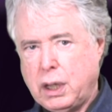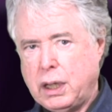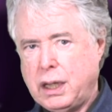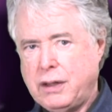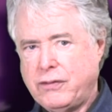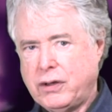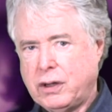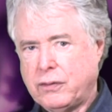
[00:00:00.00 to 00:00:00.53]

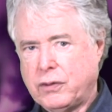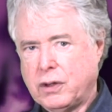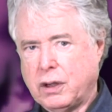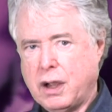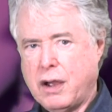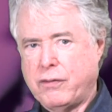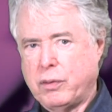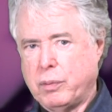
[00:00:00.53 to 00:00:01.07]
Even if the
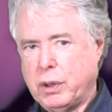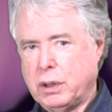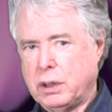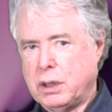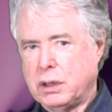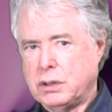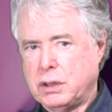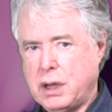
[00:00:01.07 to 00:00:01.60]
government
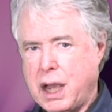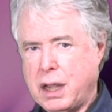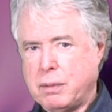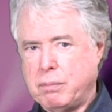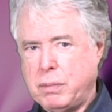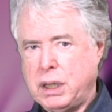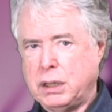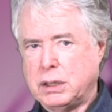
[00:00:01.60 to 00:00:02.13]
does not
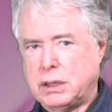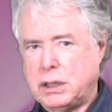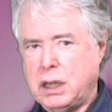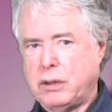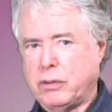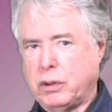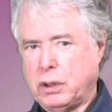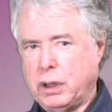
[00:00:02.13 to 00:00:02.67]
meet
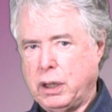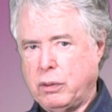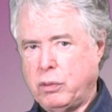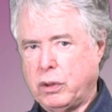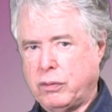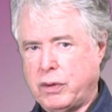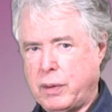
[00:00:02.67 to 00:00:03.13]
secretly with